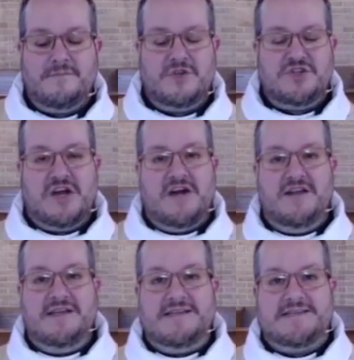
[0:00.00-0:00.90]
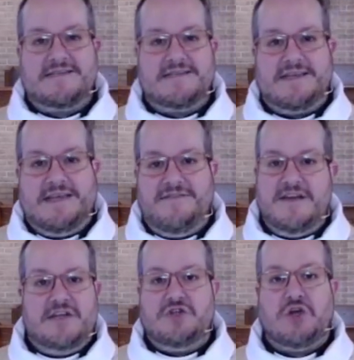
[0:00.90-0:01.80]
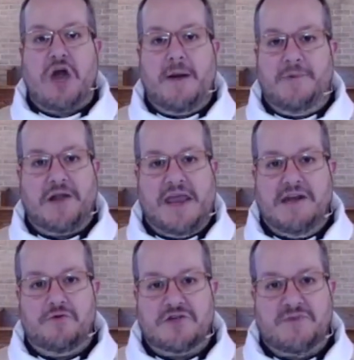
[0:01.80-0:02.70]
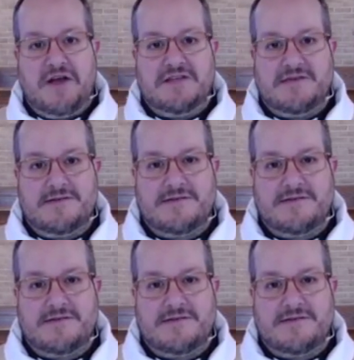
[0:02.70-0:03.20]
But John is given to complicated responses.